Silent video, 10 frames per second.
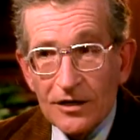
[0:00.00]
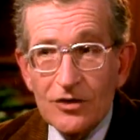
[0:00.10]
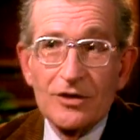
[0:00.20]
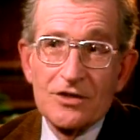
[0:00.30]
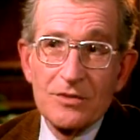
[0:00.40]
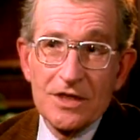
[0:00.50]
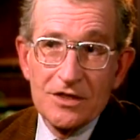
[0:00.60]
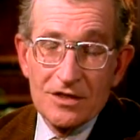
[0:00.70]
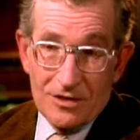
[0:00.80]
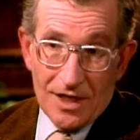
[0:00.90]
towards which
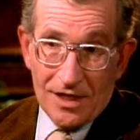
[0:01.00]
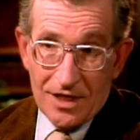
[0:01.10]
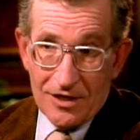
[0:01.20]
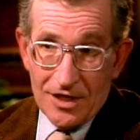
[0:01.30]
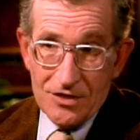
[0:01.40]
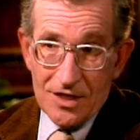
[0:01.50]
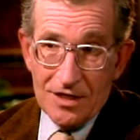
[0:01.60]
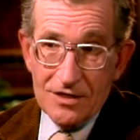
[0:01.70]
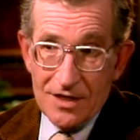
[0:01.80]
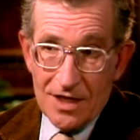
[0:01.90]
totalitarian
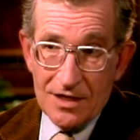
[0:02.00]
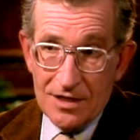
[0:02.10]
states tend.